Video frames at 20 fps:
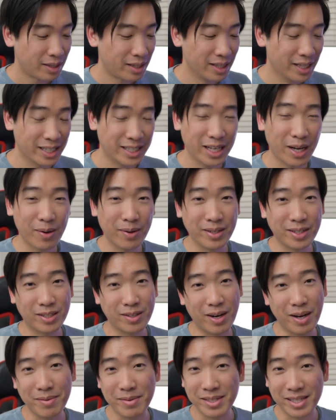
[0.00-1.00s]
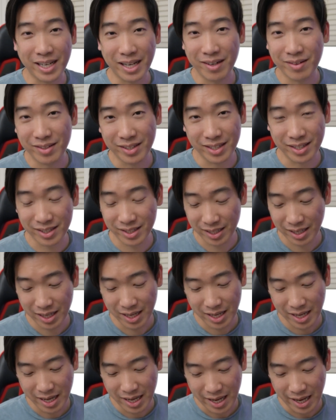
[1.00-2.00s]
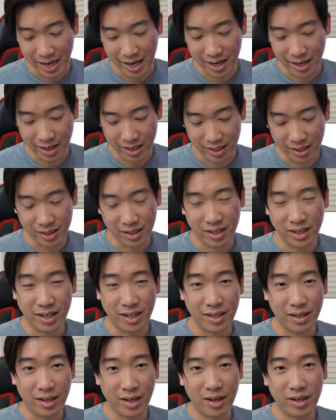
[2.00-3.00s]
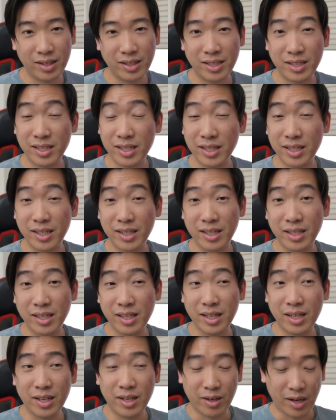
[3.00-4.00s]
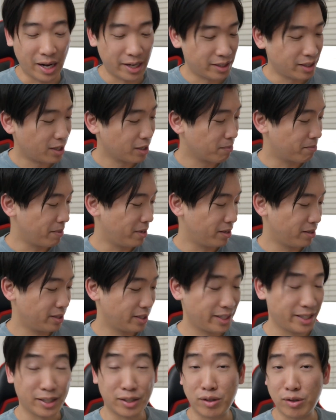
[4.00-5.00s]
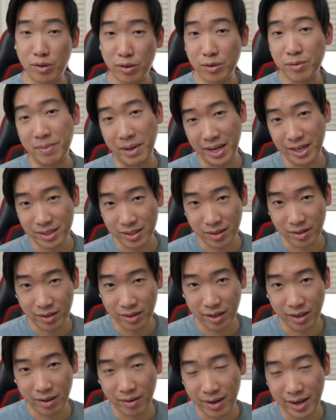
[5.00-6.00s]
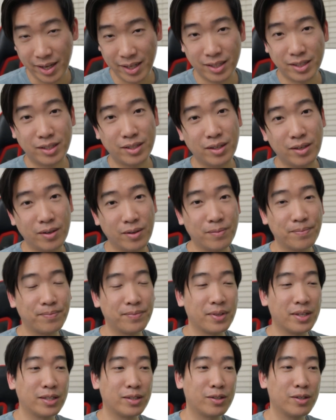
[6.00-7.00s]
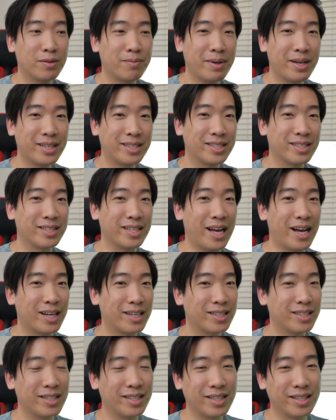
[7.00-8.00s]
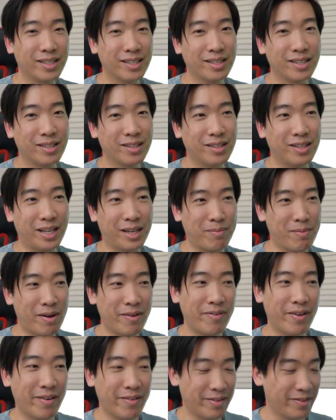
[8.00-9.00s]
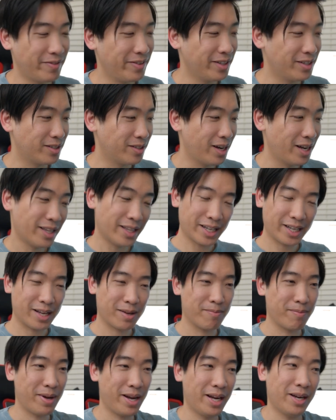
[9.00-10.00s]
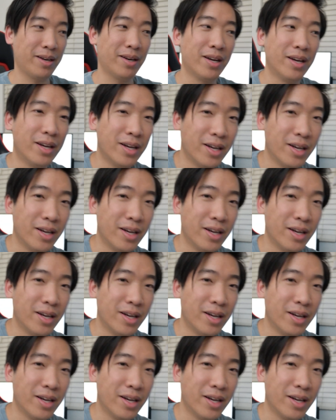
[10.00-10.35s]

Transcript: that's how I describe the sound of this. And honestly, I talked about the true bass earlier, right? So true bass is actually like my favorite feature. I think it made